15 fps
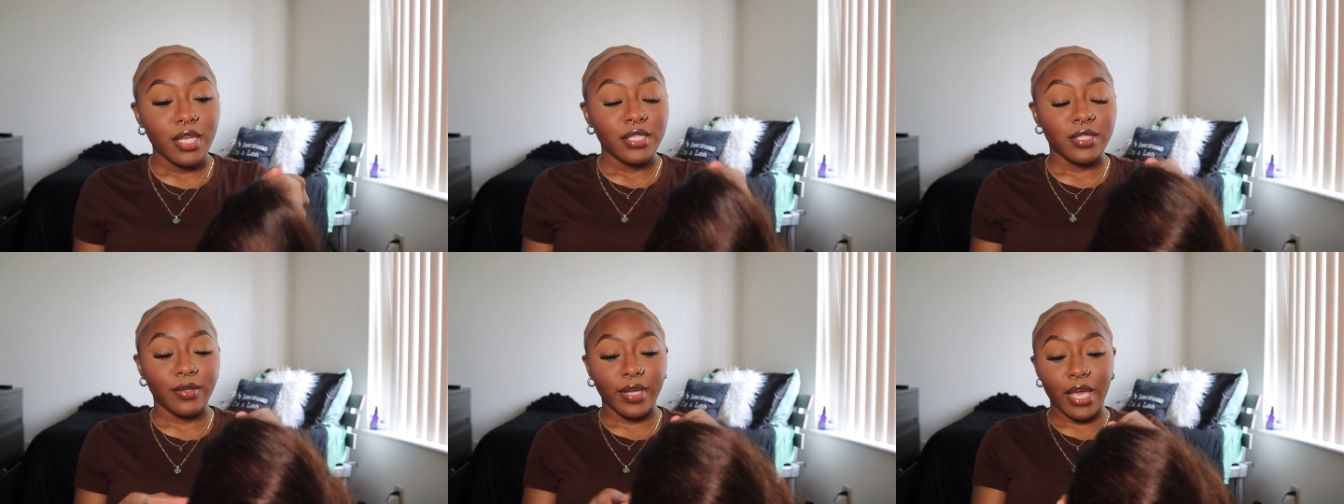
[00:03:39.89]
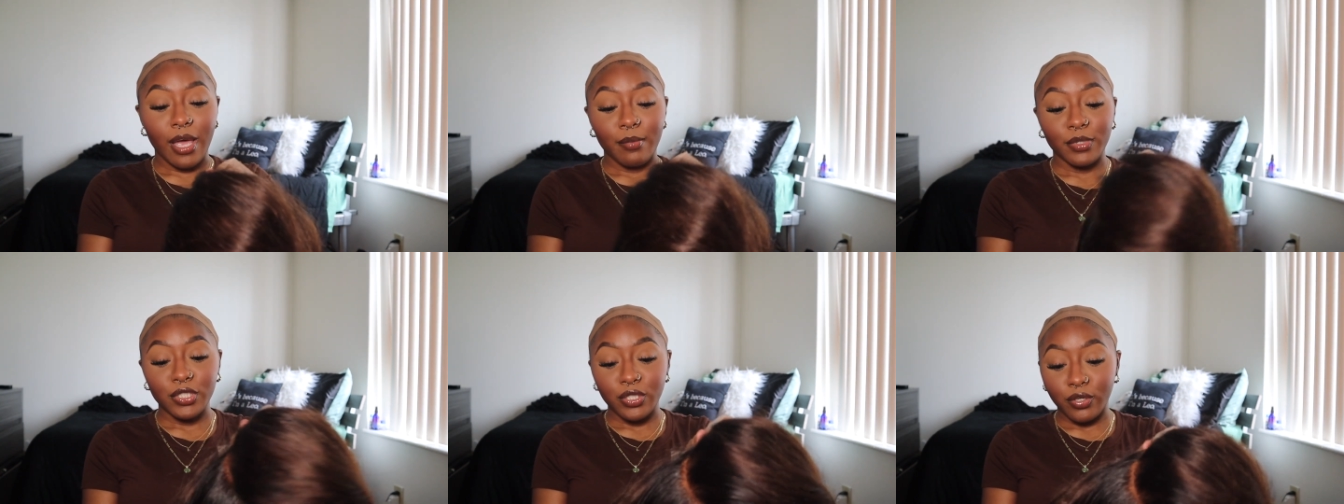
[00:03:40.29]
So yeah,
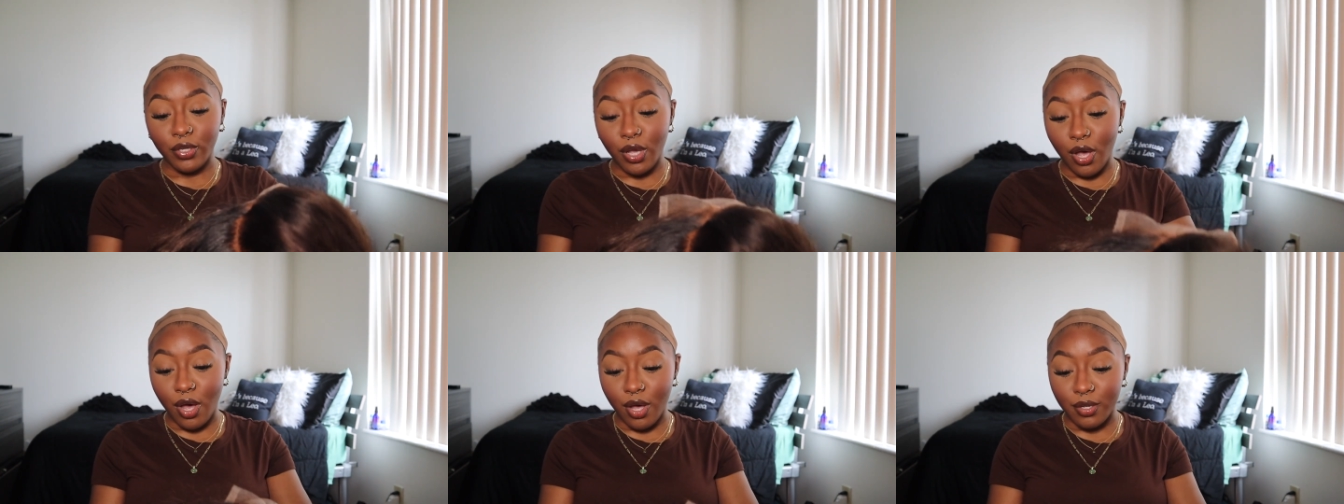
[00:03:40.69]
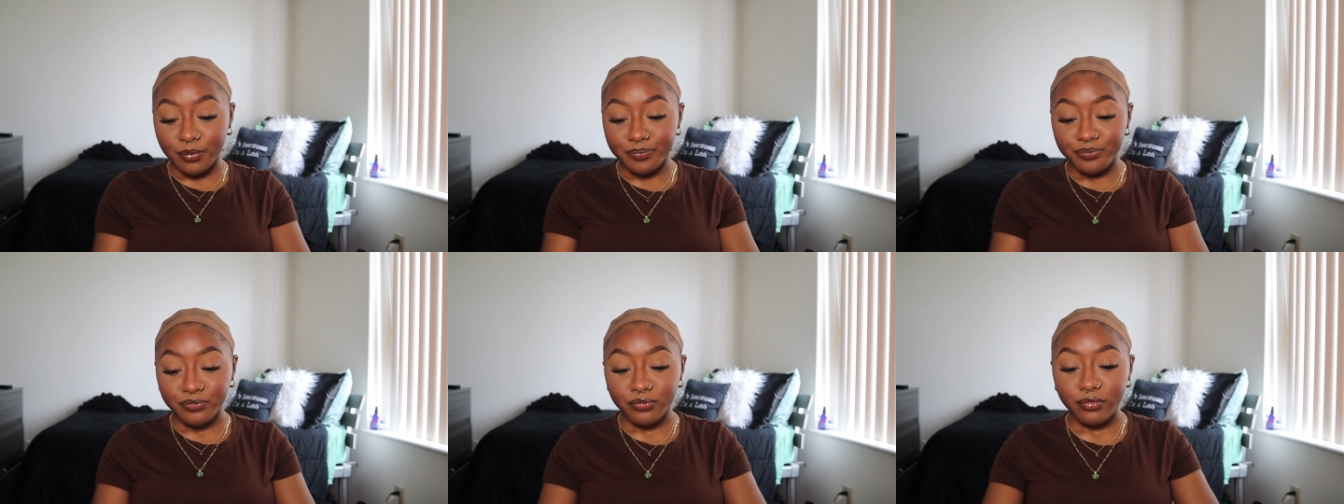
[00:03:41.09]
I'm gonna show y'all
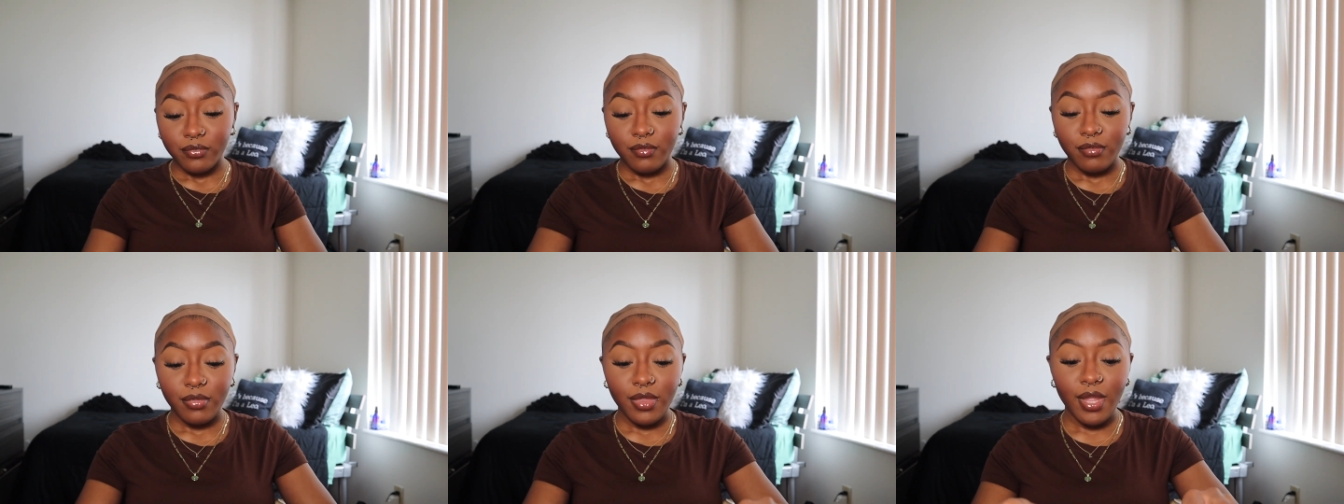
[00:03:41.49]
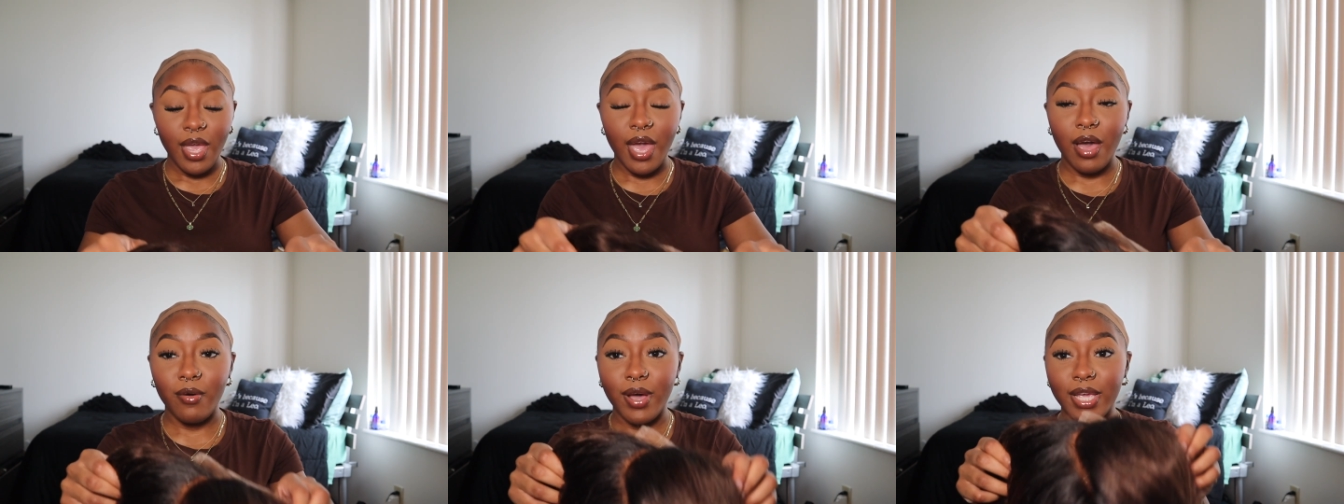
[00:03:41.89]

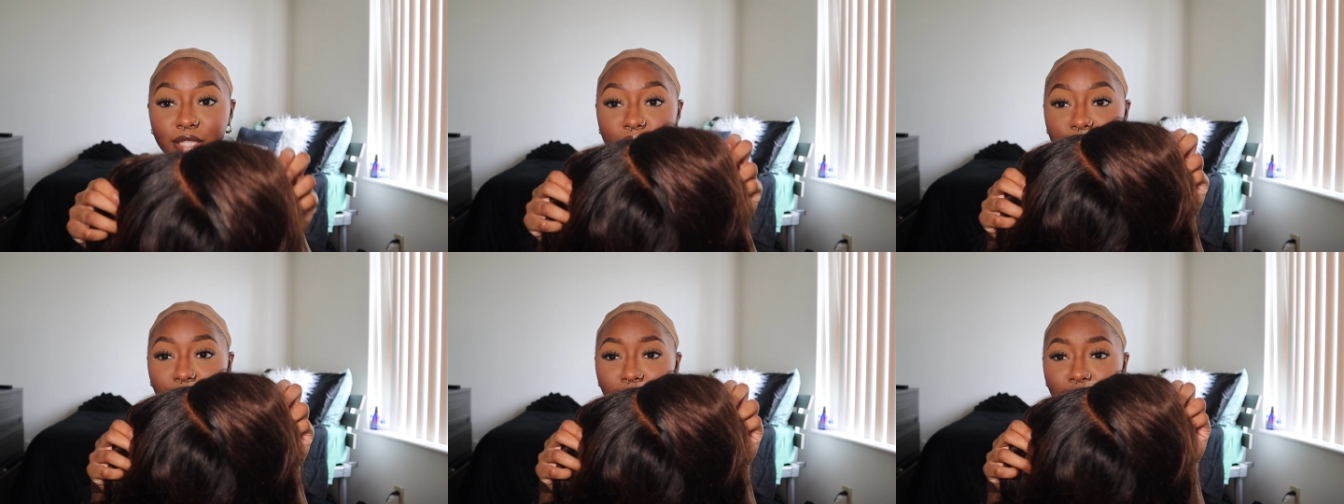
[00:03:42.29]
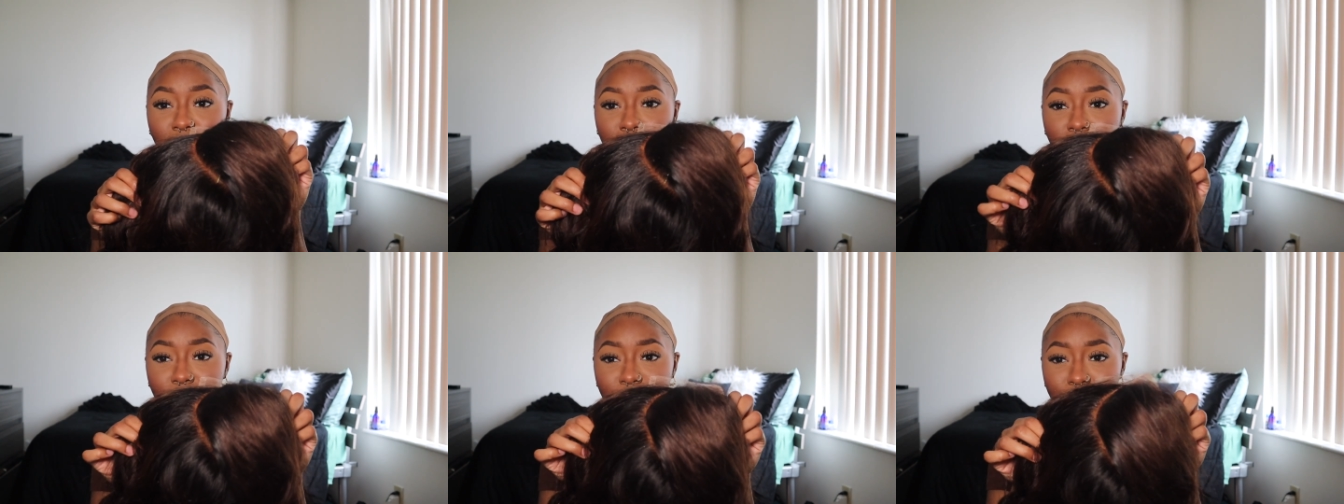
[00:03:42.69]
how I install her.
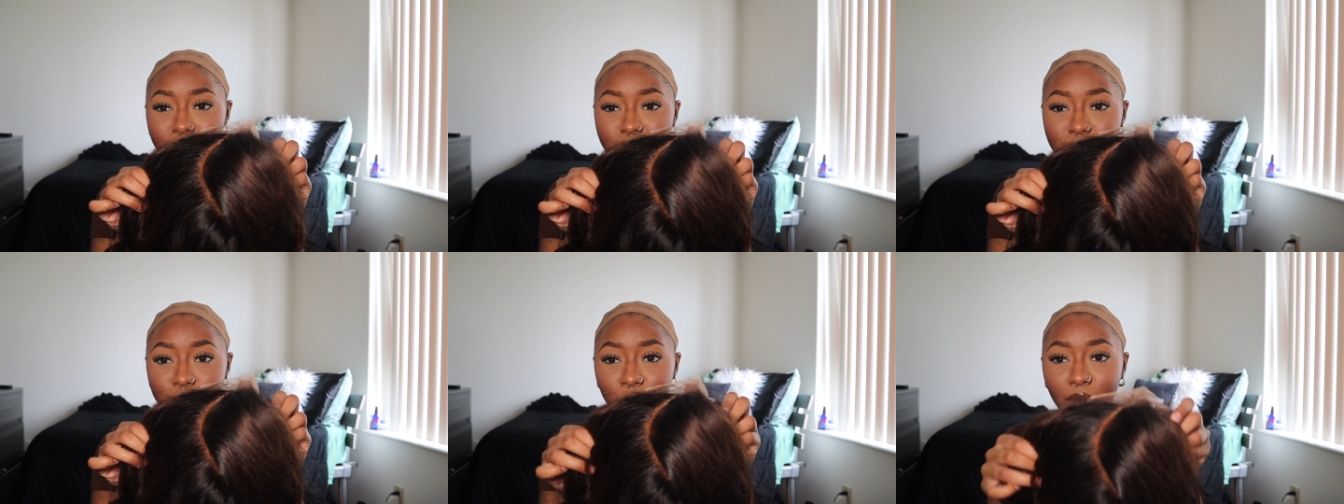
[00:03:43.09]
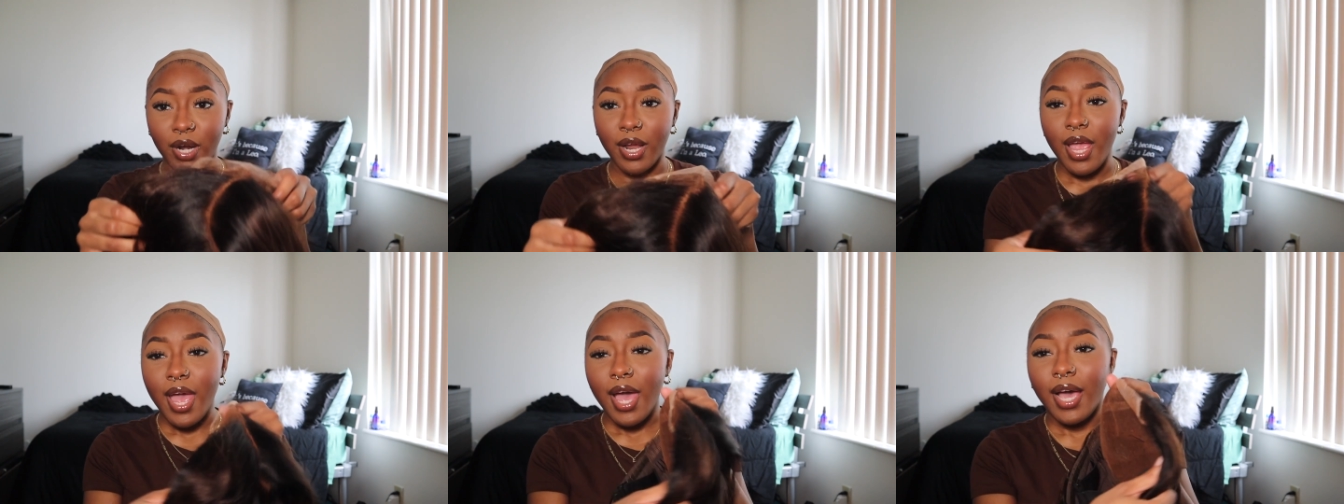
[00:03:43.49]
Like, look at this part.